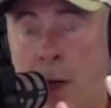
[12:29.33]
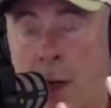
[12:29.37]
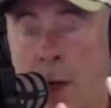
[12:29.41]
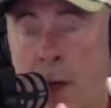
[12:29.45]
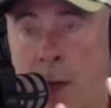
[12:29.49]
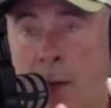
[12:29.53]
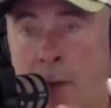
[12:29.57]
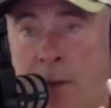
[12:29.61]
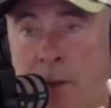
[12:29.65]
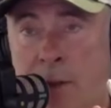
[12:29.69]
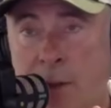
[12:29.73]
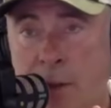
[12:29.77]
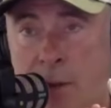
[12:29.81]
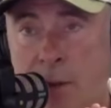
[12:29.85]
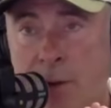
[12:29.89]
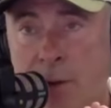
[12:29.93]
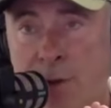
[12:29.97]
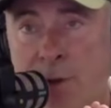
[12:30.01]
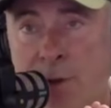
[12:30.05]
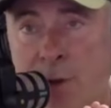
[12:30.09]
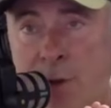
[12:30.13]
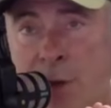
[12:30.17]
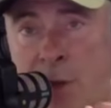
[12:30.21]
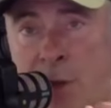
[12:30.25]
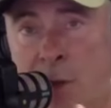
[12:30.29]
And to
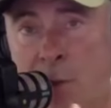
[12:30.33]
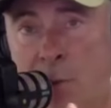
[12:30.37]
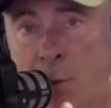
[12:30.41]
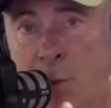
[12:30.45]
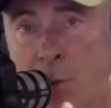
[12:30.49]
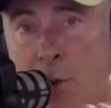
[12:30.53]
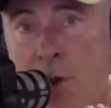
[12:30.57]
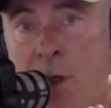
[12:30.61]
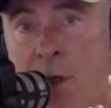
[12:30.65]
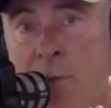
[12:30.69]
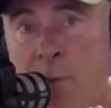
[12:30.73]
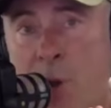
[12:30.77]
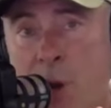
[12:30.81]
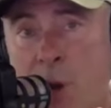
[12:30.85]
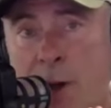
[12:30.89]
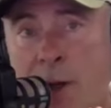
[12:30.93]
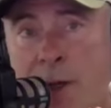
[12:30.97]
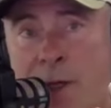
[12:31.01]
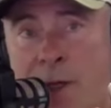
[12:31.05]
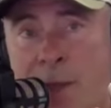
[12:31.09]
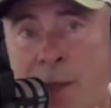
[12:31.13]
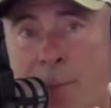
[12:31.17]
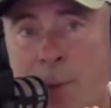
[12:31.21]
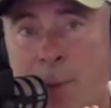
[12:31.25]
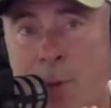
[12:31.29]
think that Woody might
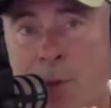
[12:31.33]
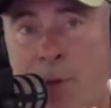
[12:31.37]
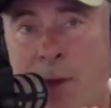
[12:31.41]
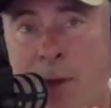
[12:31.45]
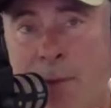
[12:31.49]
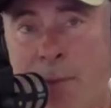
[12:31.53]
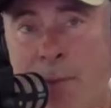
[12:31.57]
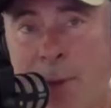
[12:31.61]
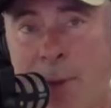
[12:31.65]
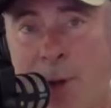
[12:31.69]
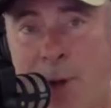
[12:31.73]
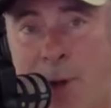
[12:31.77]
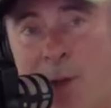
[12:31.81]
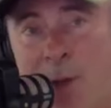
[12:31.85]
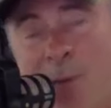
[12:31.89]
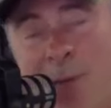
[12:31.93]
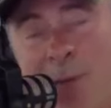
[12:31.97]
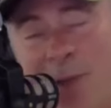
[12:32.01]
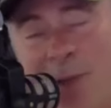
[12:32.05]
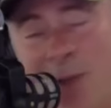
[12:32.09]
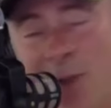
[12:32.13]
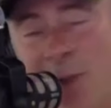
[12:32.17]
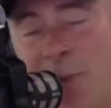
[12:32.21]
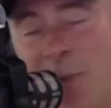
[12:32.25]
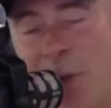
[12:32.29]
end up on that podium,
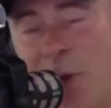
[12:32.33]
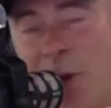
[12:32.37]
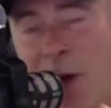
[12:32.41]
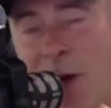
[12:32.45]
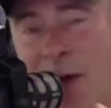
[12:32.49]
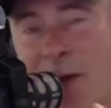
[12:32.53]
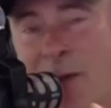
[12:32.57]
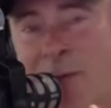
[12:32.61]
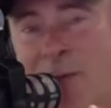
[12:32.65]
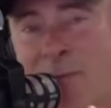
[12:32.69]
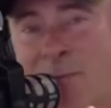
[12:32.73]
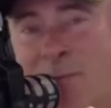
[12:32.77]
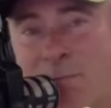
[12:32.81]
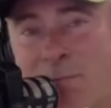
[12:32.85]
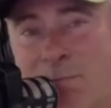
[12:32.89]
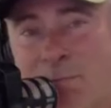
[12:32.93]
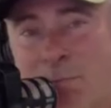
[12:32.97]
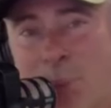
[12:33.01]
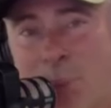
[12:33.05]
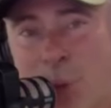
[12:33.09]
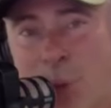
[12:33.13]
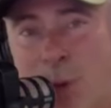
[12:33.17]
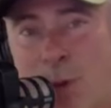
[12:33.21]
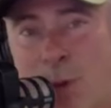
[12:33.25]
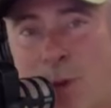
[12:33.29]
that's something I hadn't
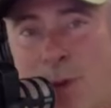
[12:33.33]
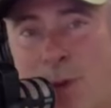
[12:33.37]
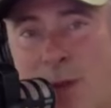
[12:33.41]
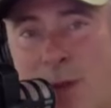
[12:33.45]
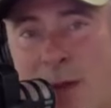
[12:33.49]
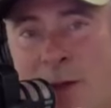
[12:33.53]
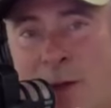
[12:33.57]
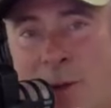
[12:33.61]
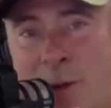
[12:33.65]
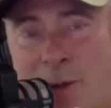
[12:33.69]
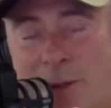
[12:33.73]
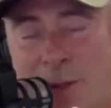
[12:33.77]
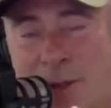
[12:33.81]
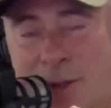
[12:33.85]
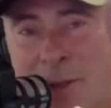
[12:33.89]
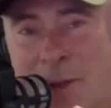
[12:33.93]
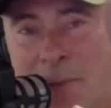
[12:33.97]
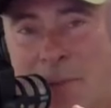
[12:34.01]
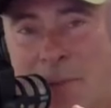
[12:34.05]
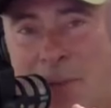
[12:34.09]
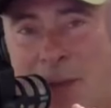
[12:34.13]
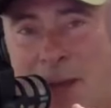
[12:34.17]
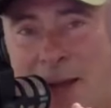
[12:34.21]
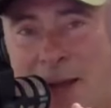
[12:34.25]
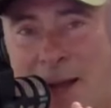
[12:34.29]
paused, Daniel,
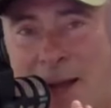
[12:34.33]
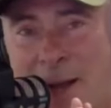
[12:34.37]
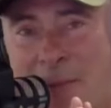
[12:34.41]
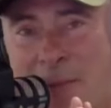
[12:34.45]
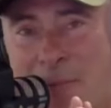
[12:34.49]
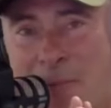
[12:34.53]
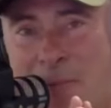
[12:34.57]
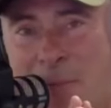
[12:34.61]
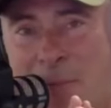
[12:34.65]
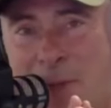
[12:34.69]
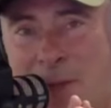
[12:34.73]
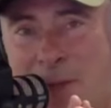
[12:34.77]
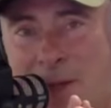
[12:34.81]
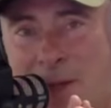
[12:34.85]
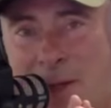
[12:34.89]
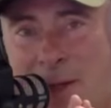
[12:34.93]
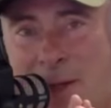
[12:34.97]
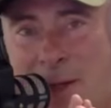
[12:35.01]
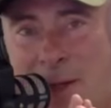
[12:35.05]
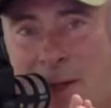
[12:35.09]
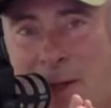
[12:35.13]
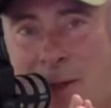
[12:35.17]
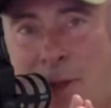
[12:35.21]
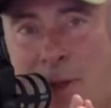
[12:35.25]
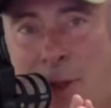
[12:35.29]
to
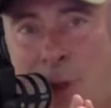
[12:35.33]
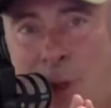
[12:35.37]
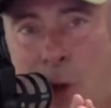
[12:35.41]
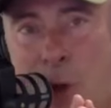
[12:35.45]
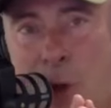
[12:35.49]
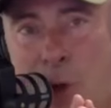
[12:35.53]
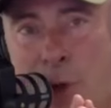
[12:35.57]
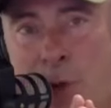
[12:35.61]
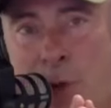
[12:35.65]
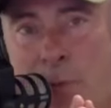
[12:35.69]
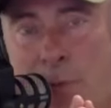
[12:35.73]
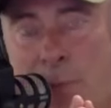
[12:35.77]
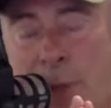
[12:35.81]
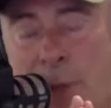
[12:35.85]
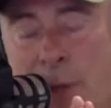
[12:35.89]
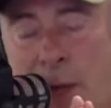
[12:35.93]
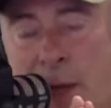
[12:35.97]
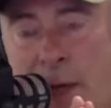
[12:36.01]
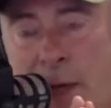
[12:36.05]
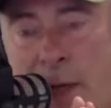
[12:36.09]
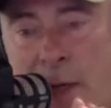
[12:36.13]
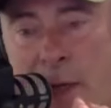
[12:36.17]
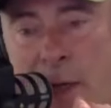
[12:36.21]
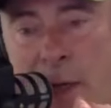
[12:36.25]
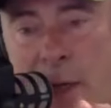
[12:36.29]

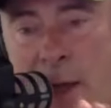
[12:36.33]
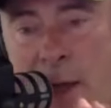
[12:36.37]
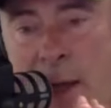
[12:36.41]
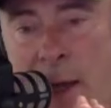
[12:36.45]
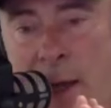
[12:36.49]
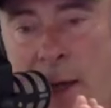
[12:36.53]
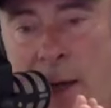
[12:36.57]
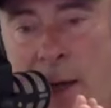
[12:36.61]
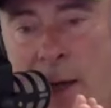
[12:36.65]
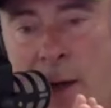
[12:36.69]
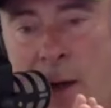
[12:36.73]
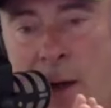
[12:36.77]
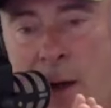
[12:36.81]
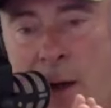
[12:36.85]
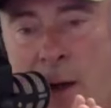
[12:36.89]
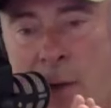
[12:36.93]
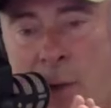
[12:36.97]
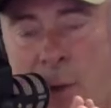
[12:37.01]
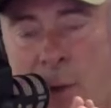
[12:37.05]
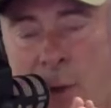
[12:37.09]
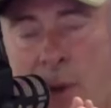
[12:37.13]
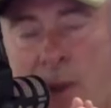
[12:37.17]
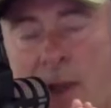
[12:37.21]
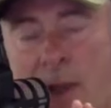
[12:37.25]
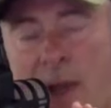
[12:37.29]
contemplate. And I
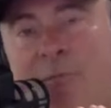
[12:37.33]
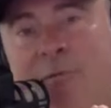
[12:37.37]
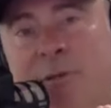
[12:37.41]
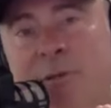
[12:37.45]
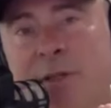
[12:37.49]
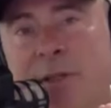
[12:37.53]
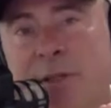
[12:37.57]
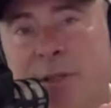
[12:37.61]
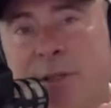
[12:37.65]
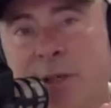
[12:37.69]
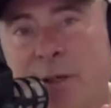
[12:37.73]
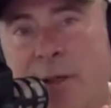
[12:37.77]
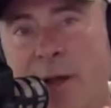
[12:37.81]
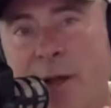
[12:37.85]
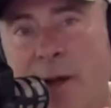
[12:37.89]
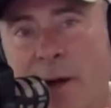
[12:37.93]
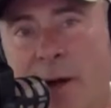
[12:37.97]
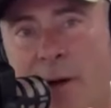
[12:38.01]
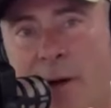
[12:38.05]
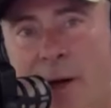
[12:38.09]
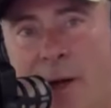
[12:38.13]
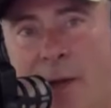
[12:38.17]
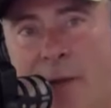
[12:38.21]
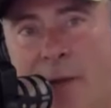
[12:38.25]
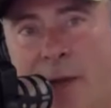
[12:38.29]
would love to see that.
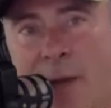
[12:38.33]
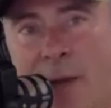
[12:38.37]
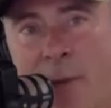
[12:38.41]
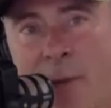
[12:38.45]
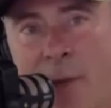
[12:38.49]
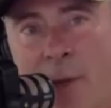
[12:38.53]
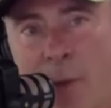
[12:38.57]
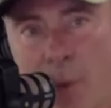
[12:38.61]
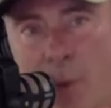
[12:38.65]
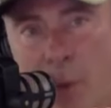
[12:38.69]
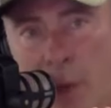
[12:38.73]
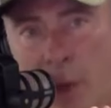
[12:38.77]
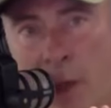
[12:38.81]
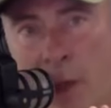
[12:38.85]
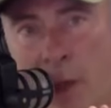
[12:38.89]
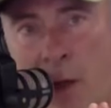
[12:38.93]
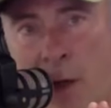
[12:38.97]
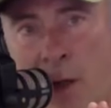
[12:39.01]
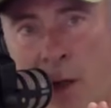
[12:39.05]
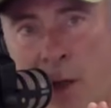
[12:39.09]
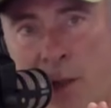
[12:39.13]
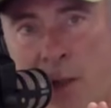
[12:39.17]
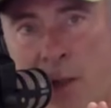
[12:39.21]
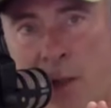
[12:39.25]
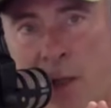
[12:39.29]
I reckon that'd be a really
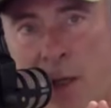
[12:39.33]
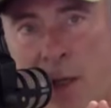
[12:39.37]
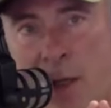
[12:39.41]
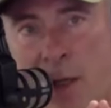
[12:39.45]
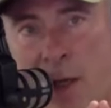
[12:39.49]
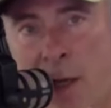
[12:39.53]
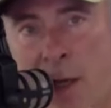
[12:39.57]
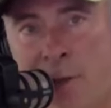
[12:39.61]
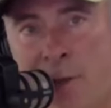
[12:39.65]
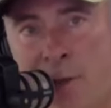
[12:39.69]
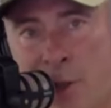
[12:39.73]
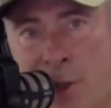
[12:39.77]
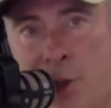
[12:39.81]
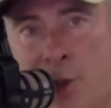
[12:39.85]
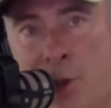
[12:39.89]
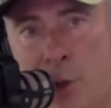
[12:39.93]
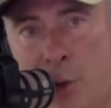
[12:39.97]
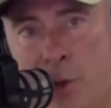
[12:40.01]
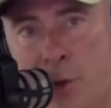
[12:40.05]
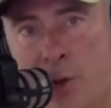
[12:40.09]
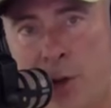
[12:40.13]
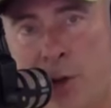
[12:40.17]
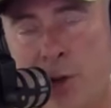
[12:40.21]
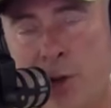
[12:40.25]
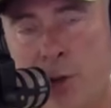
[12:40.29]
nice
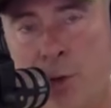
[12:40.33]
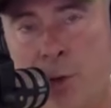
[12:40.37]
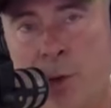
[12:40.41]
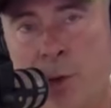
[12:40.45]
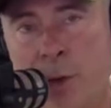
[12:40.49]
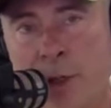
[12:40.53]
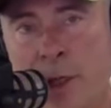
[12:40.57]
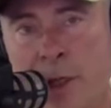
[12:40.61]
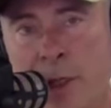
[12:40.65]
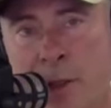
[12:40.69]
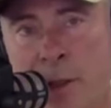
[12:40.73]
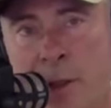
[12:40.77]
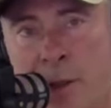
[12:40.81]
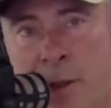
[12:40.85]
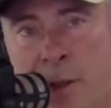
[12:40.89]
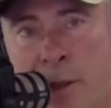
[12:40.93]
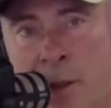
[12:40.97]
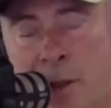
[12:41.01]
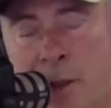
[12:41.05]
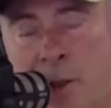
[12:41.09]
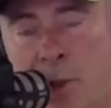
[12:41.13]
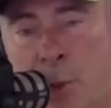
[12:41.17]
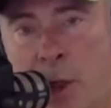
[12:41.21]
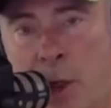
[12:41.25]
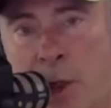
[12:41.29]
additional story in the
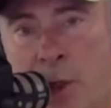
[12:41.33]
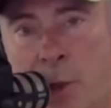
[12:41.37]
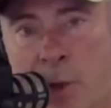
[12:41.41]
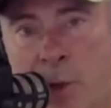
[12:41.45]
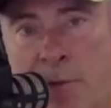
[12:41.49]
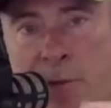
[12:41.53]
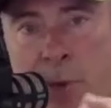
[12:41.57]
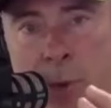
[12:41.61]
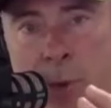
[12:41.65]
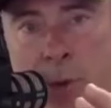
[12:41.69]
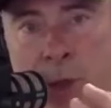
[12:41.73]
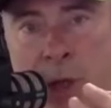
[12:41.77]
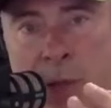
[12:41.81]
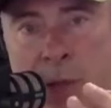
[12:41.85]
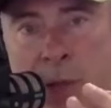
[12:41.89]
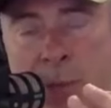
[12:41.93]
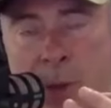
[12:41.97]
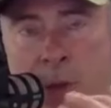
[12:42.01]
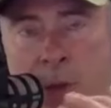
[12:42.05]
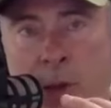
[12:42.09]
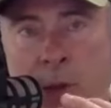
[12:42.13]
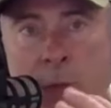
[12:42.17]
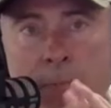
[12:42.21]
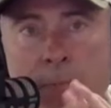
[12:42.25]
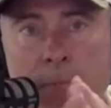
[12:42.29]
2024
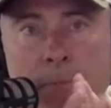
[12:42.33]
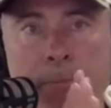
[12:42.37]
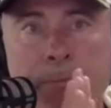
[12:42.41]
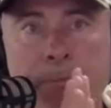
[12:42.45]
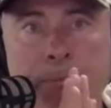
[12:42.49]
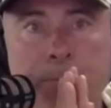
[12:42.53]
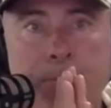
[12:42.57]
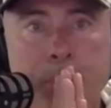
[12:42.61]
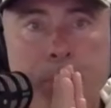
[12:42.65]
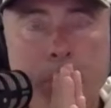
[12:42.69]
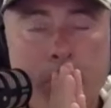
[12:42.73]
championship.